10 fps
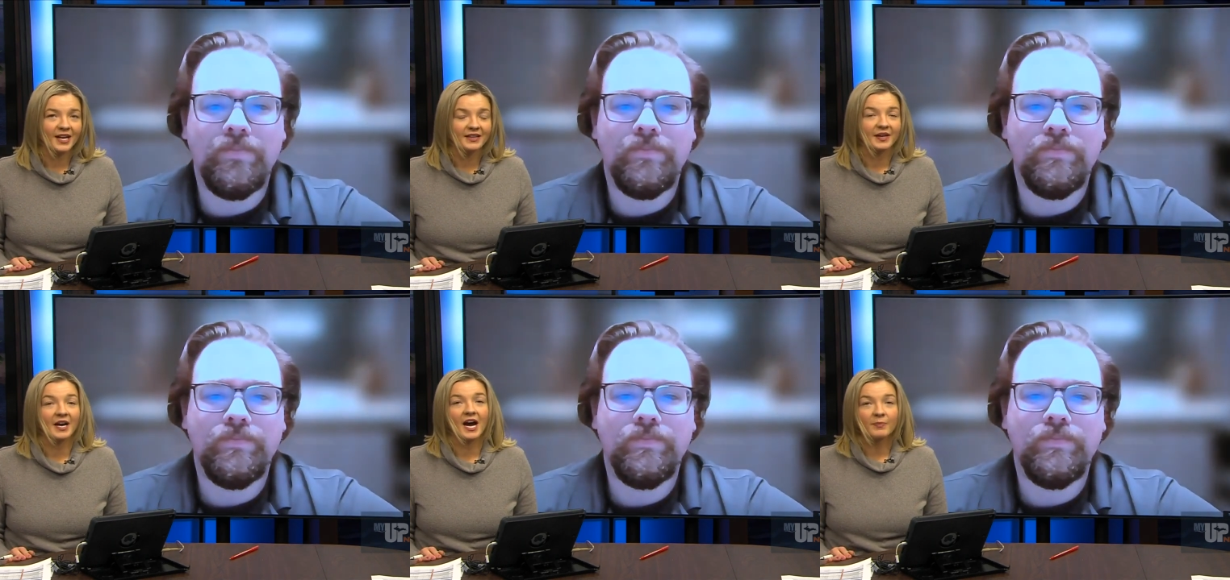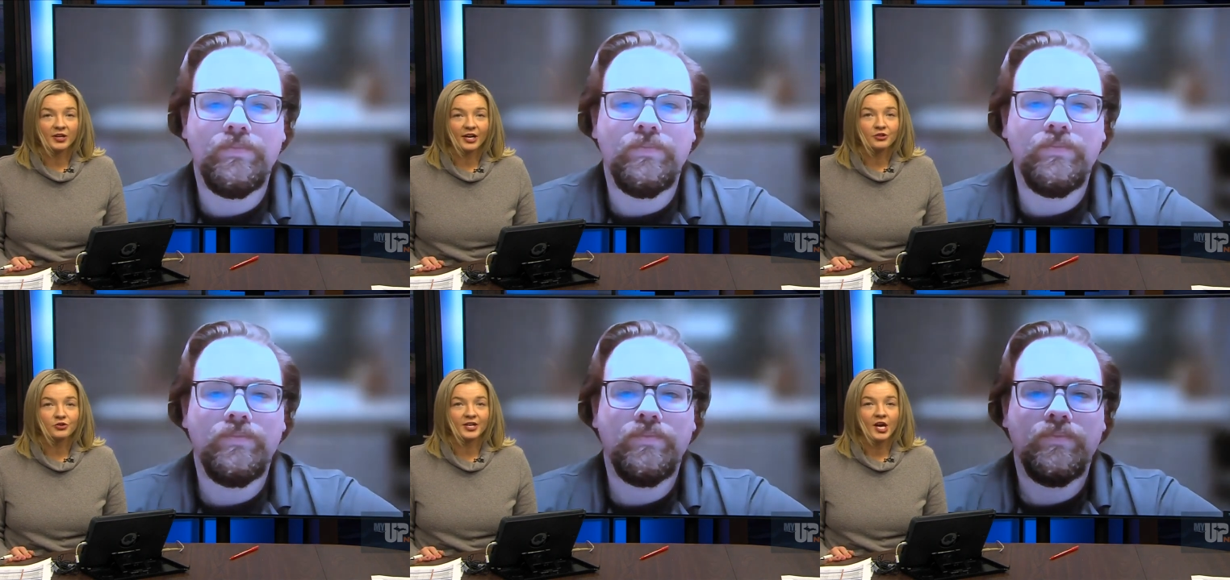Speaker 1: on in the copper
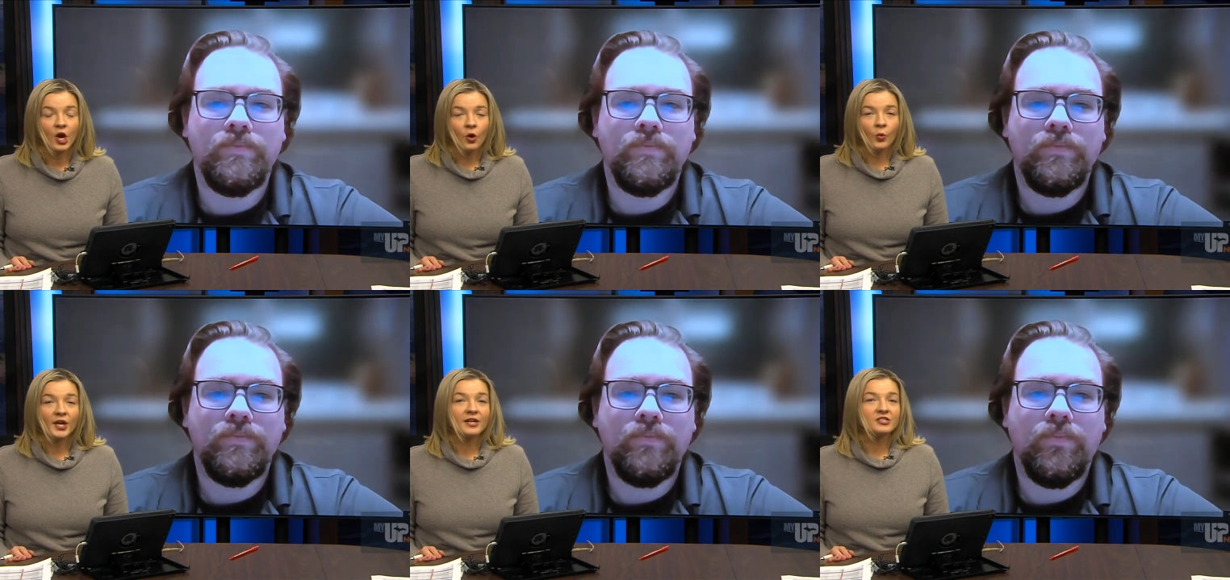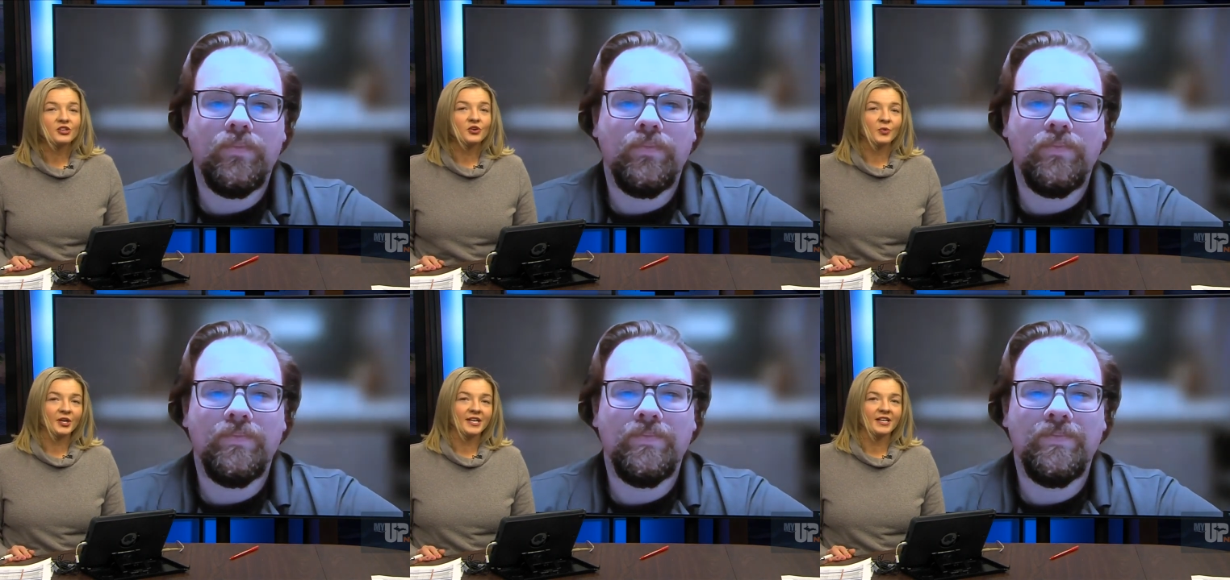country. What else are
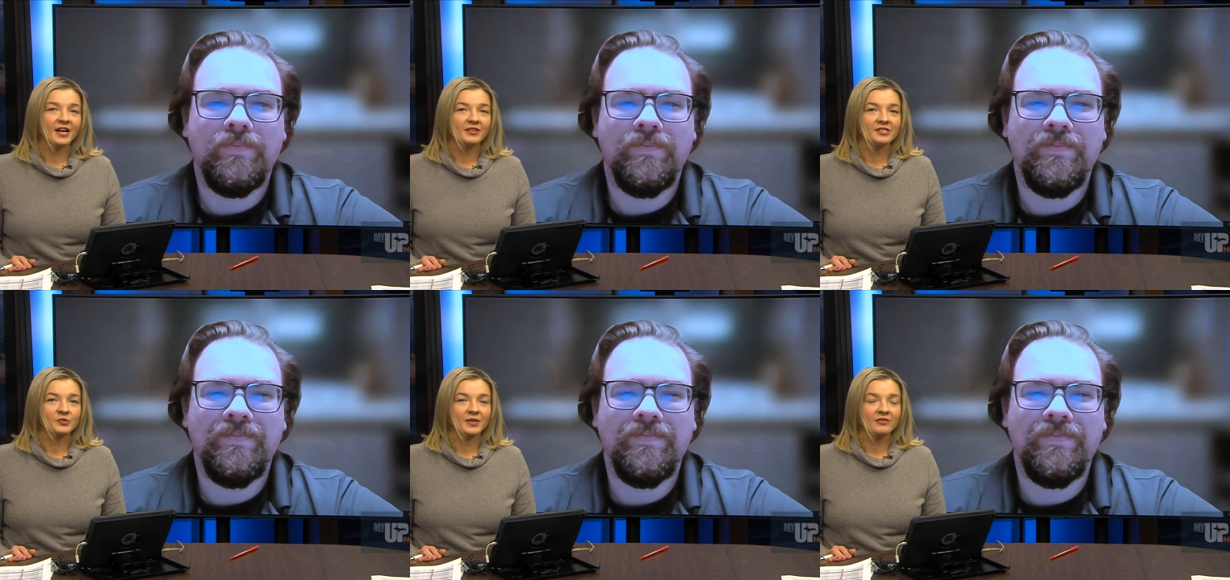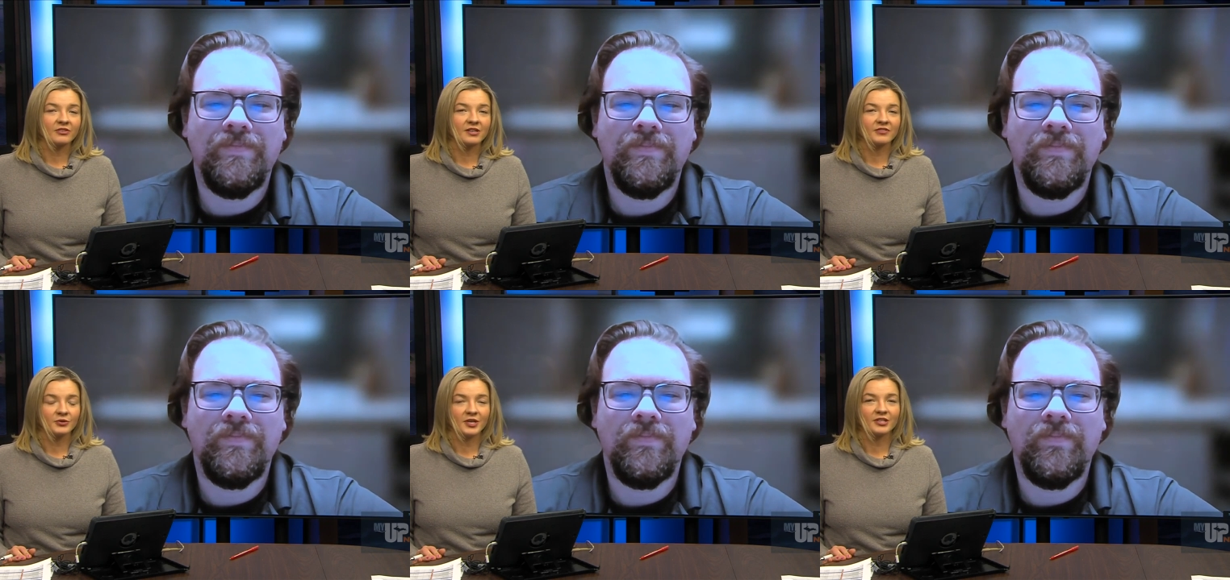you working on this week for
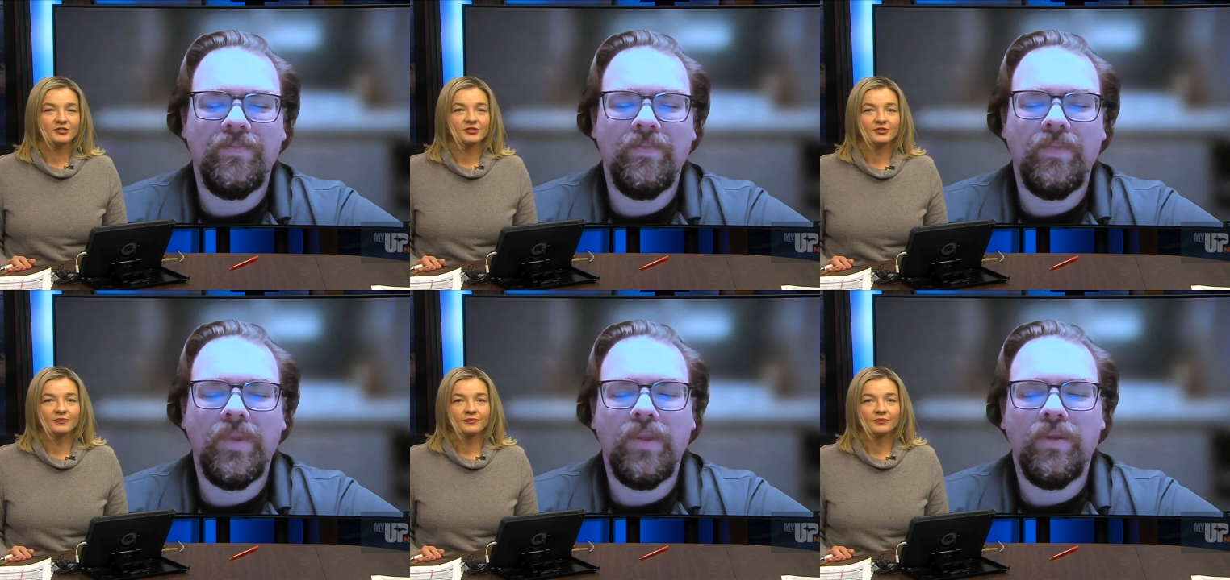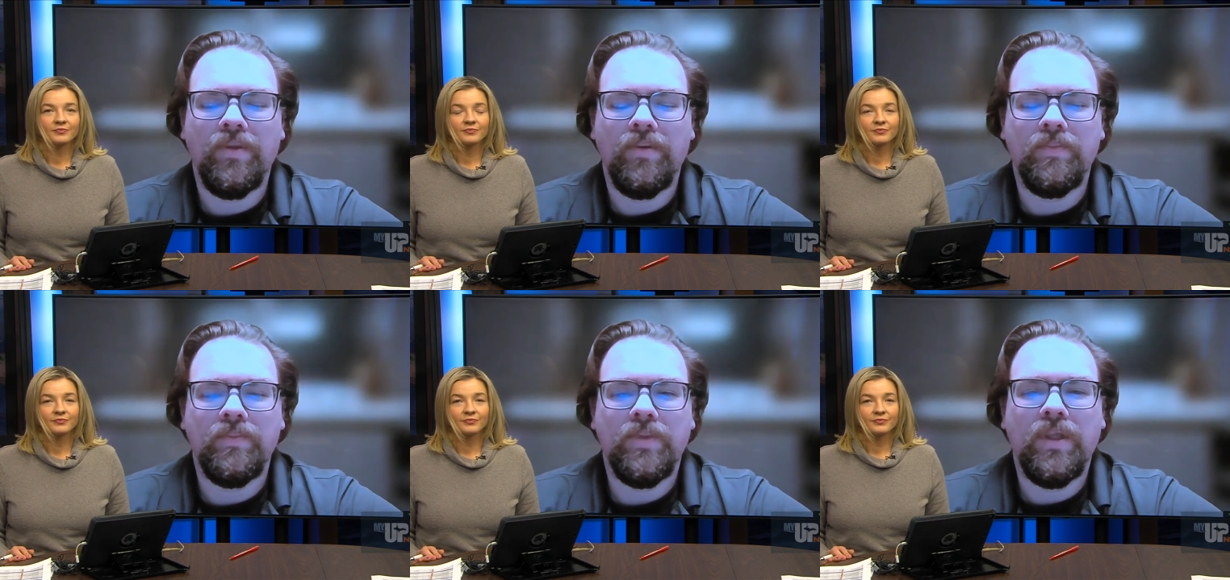our viewers?
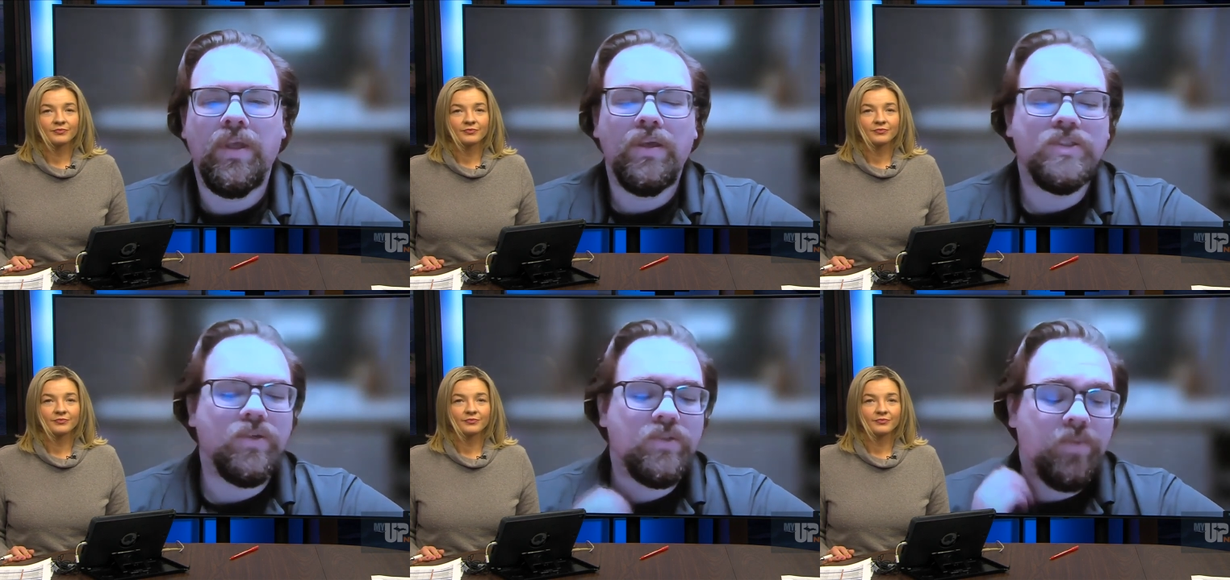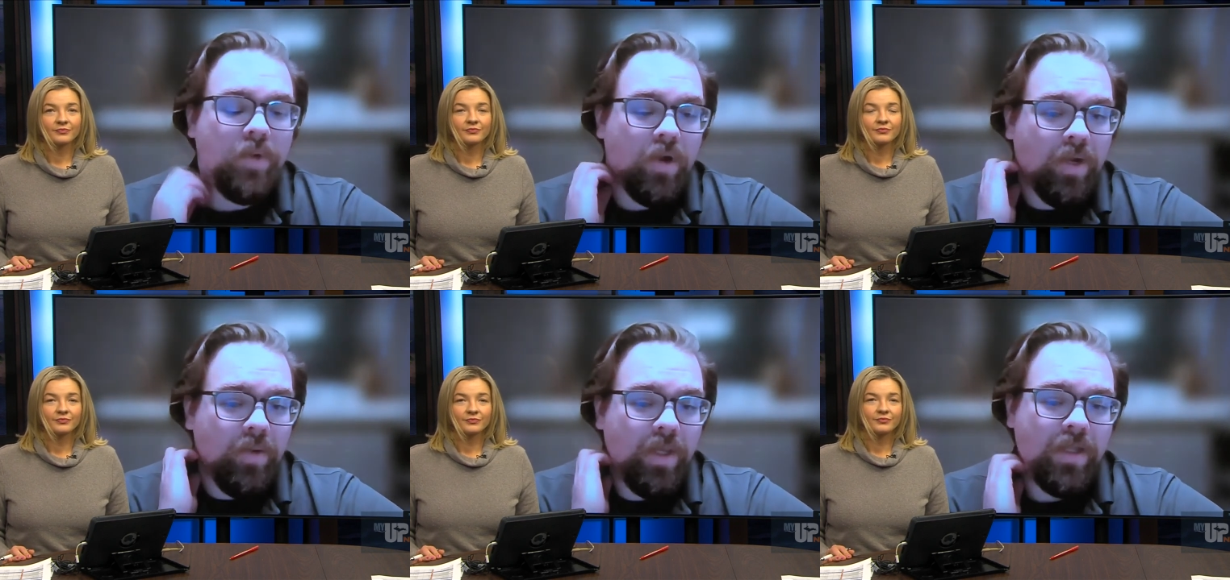
Speaker 2: So, tomorrow I'll be
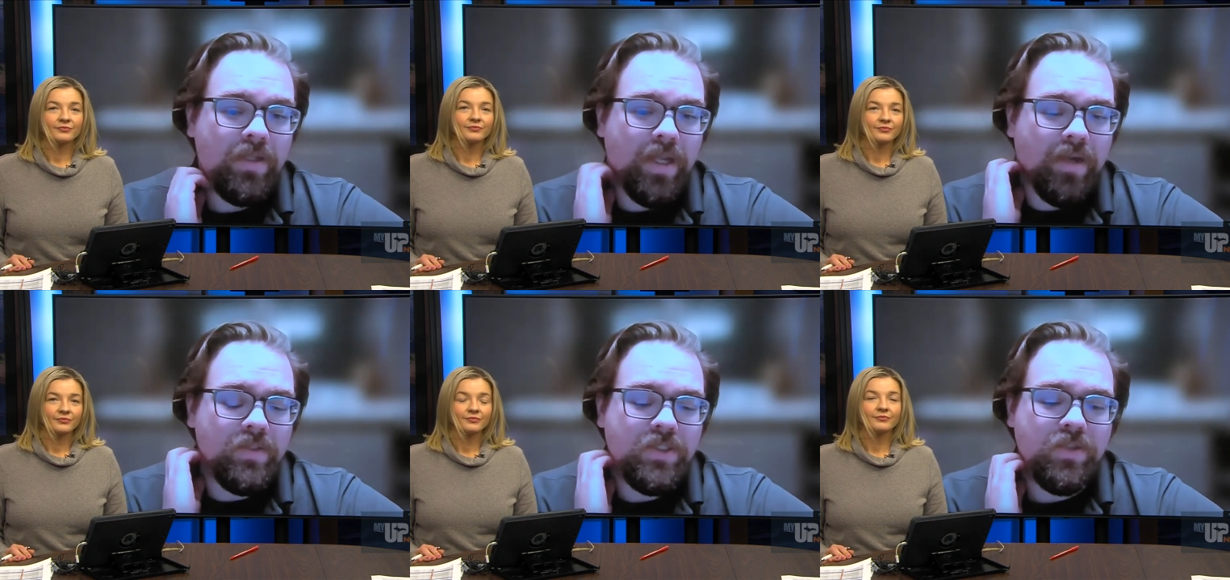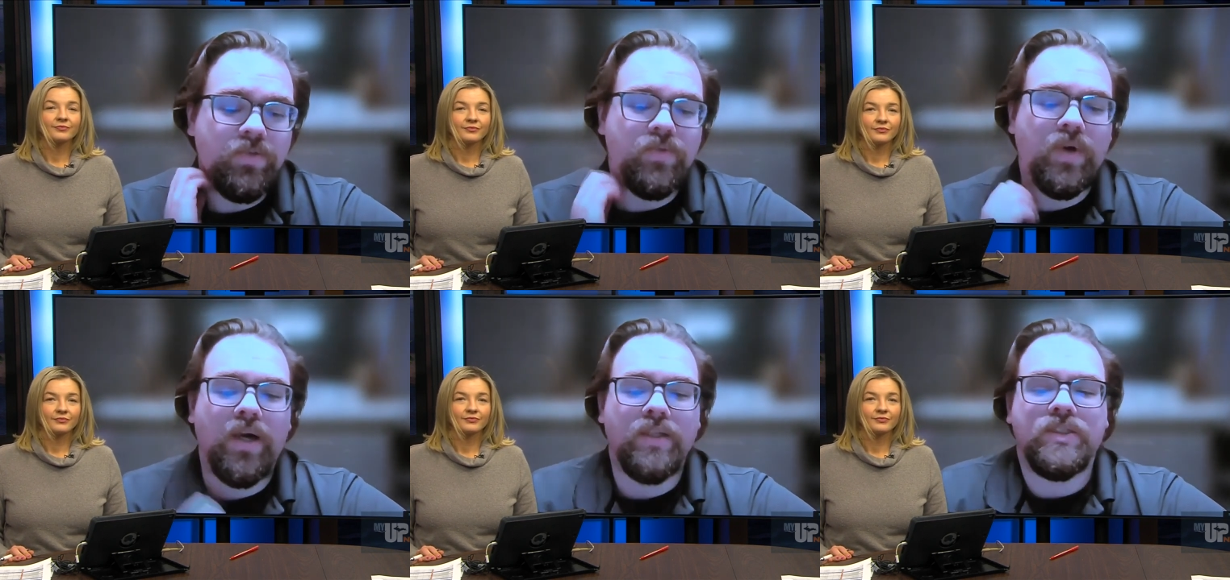heading down to
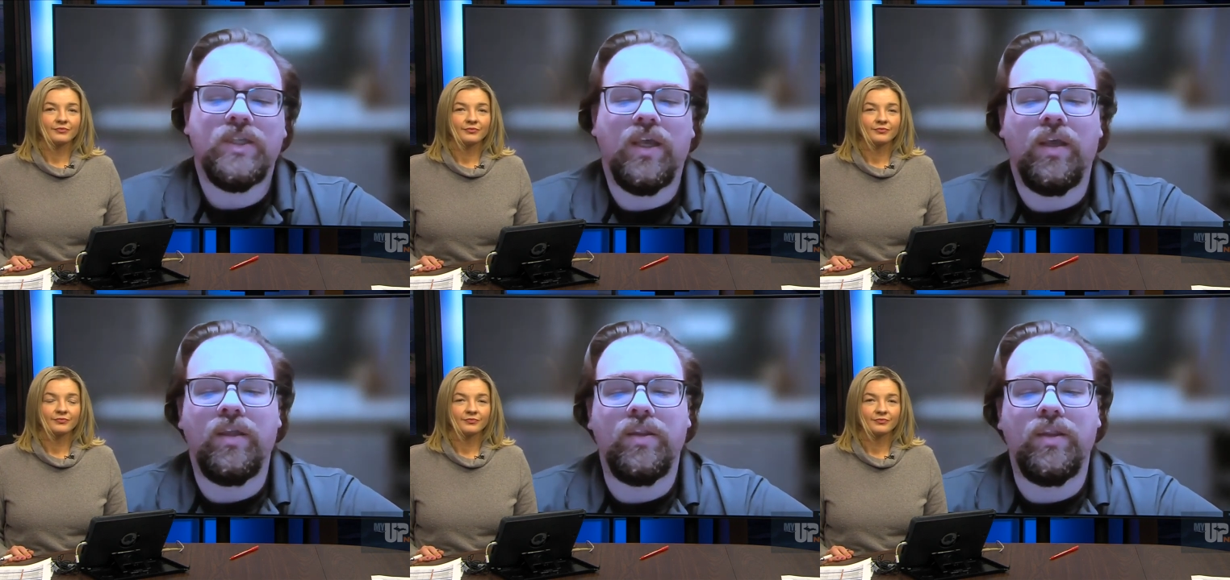Wants and the